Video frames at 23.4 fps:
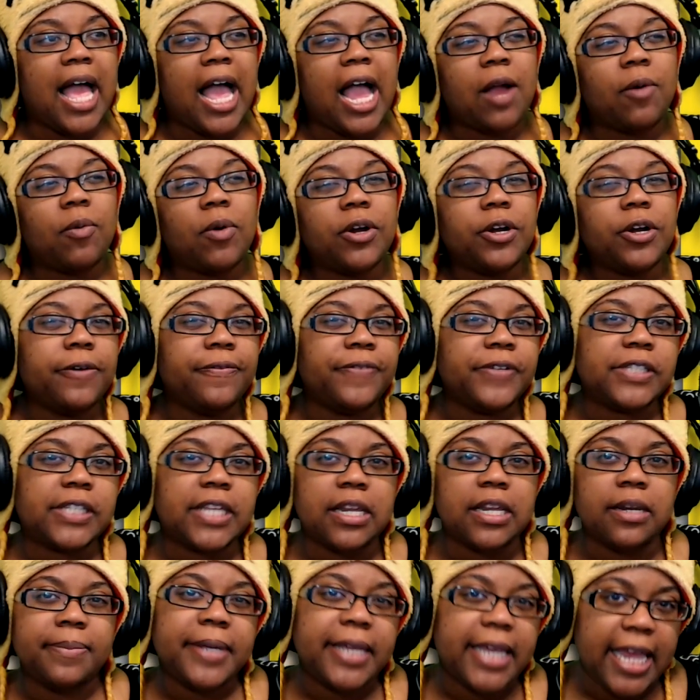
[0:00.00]
I wonder if it's
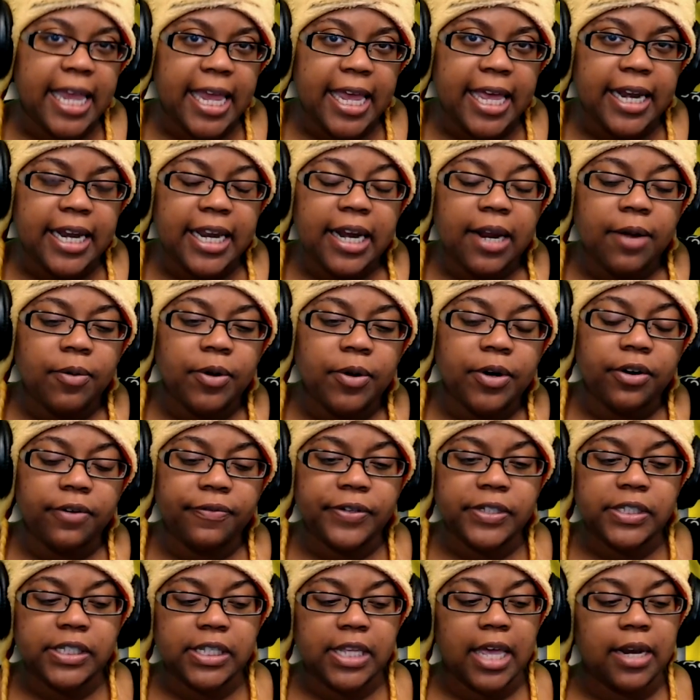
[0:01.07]
going to be canon. I wonder if
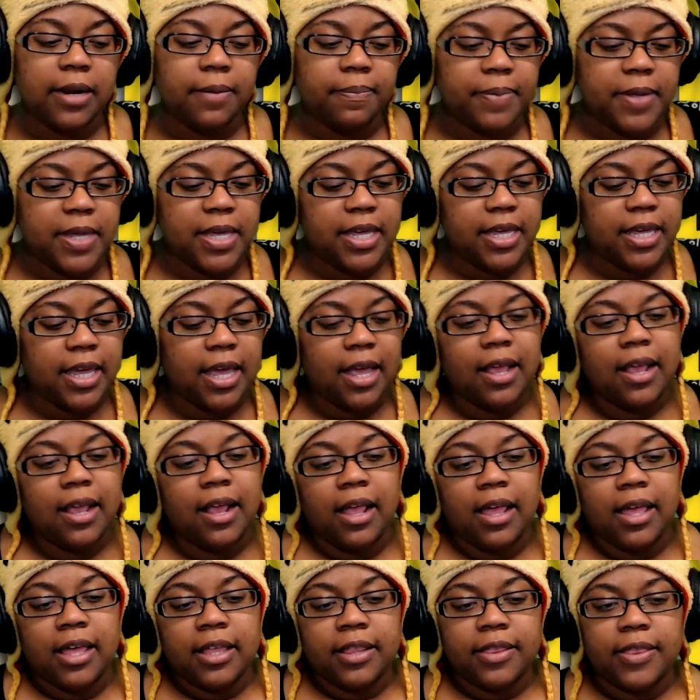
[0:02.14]
it's going to be
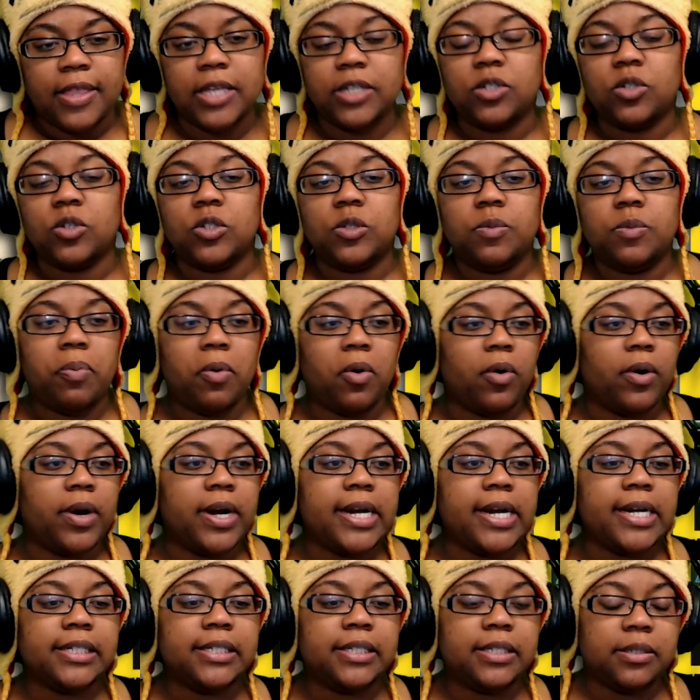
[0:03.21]
this was
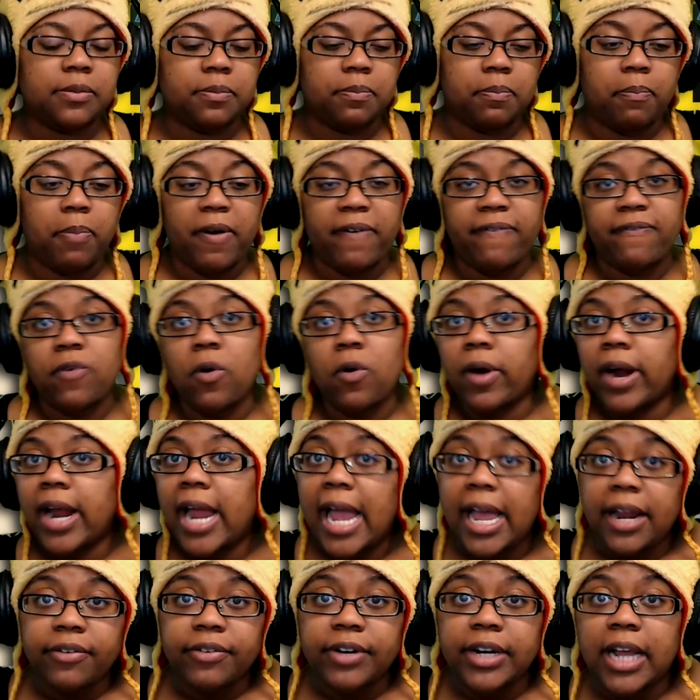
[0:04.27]
Boris before
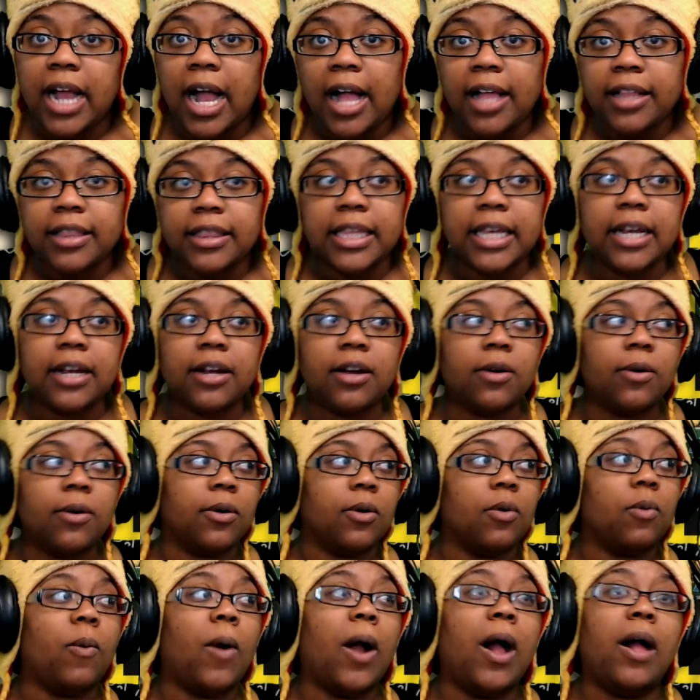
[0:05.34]
Henry got there
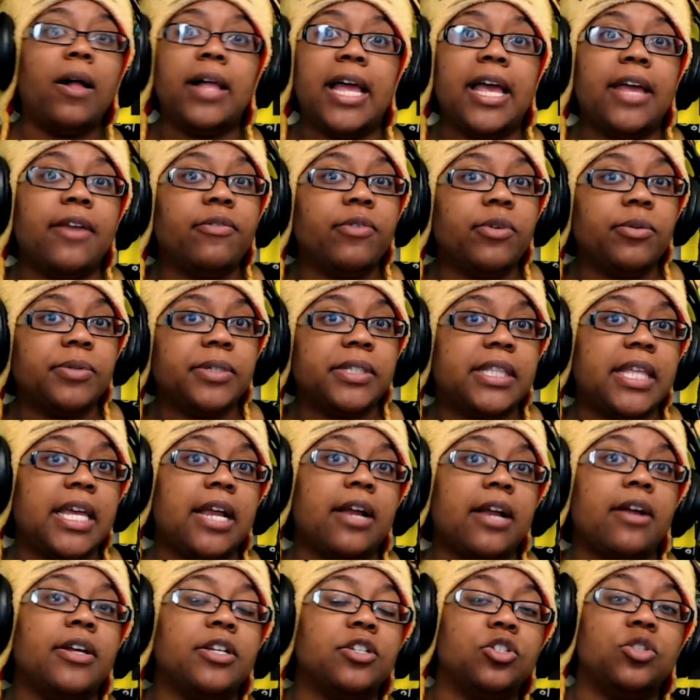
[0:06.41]
or while Henry was
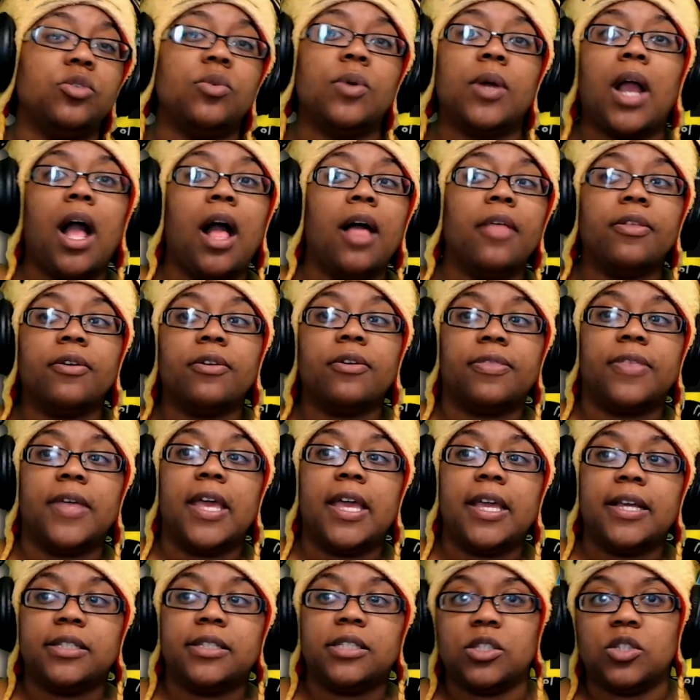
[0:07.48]
there and doing other
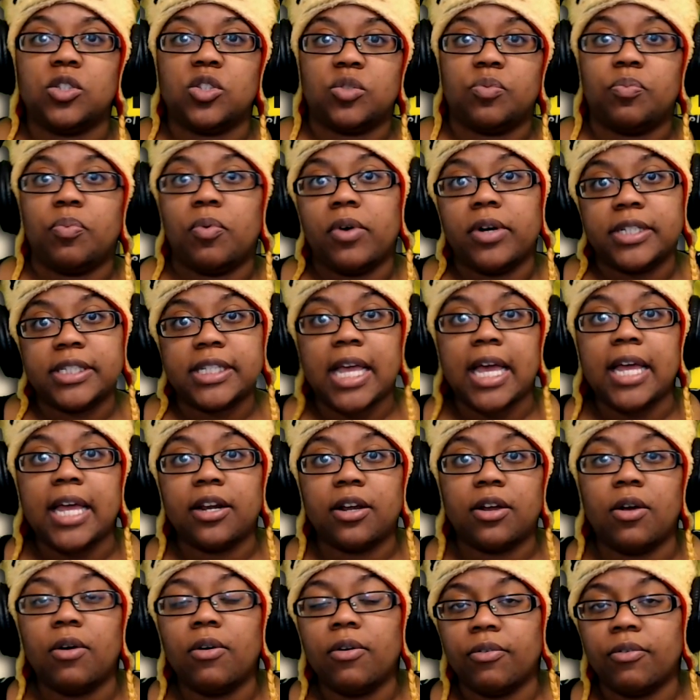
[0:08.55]
things. This is Boris kind
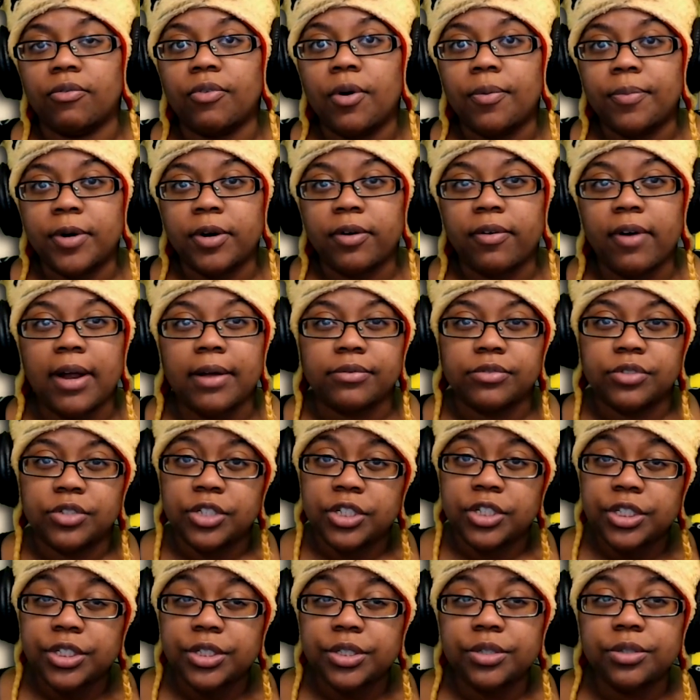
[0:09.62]
of go, roaming around
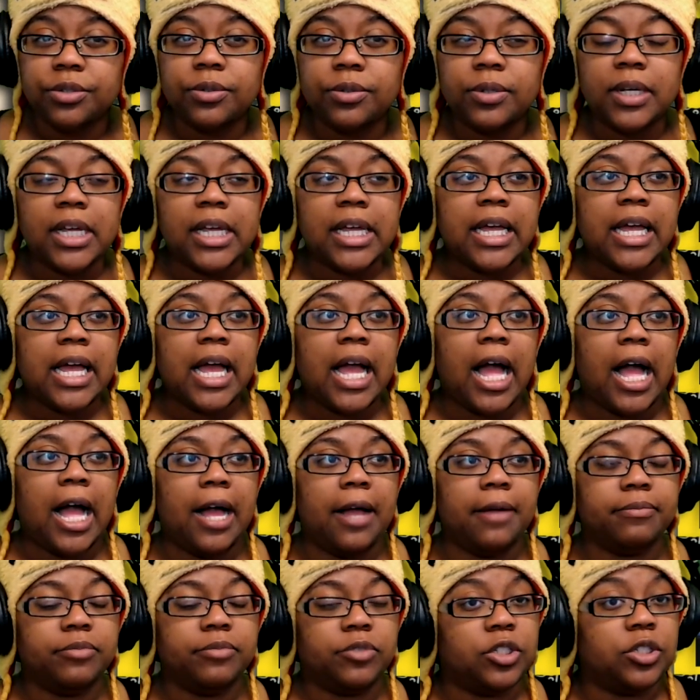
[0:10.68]
too.
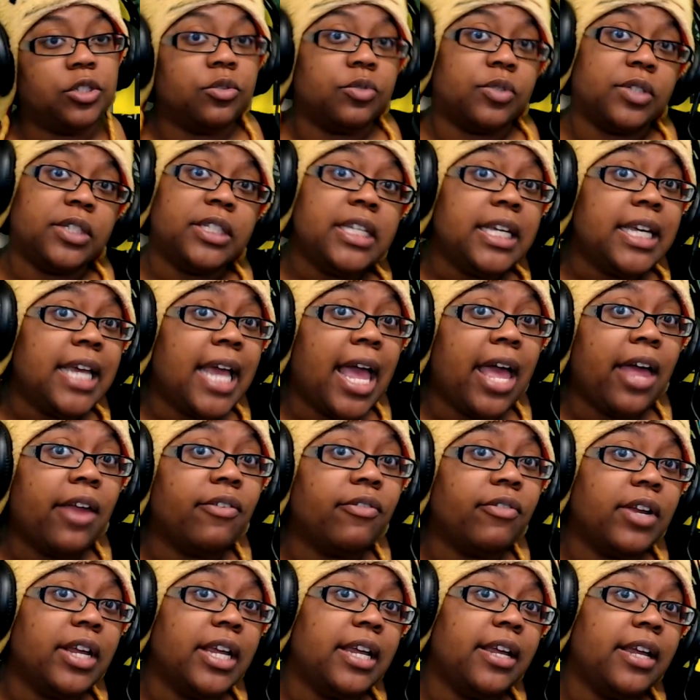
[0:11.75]
Um, do you see
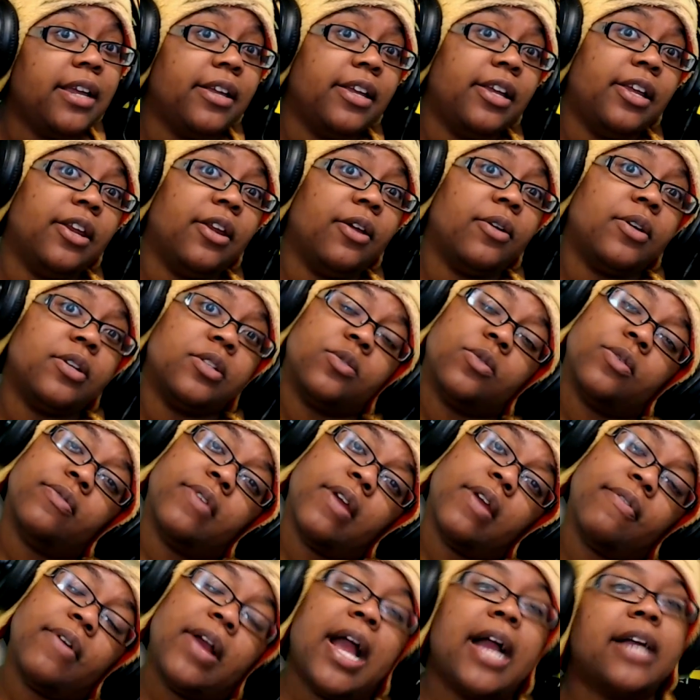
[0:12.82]
Henry? You know, because we've
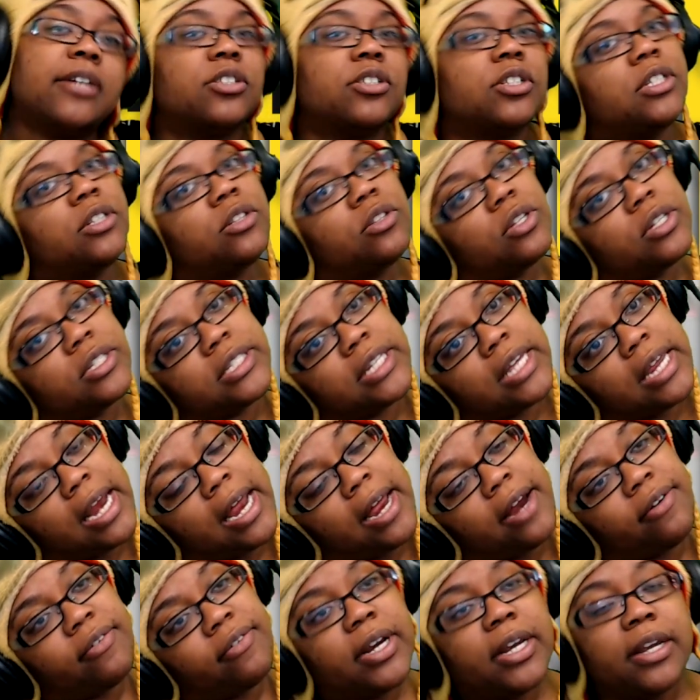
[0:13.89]
never actually looked at
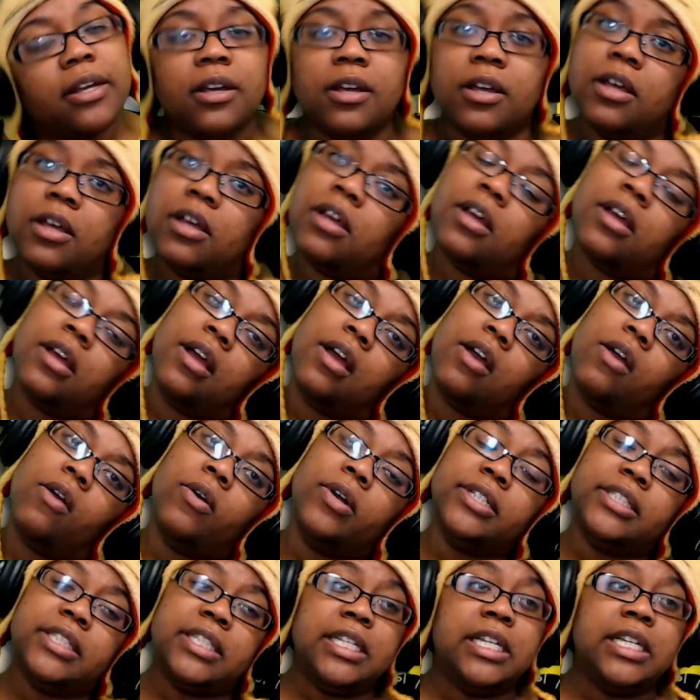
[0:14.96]
Henry
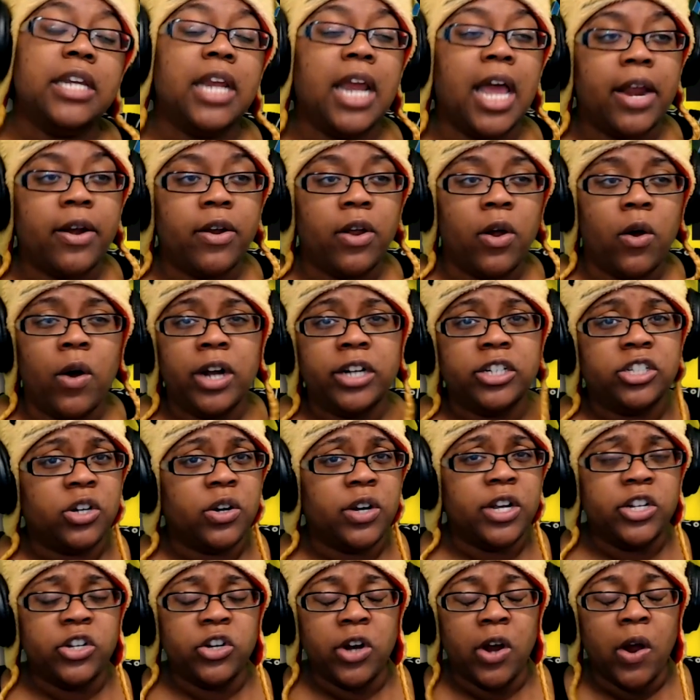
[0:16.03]
or seen Henry or
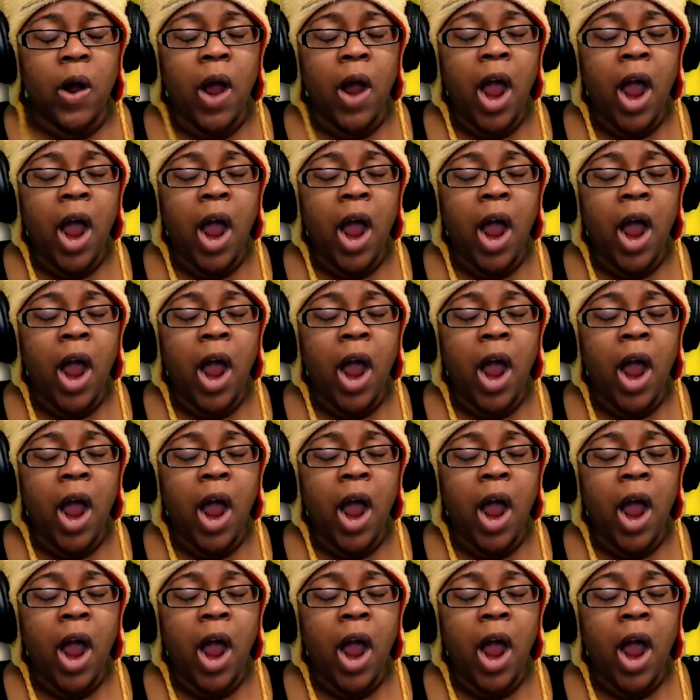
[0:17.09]
Joey Drew.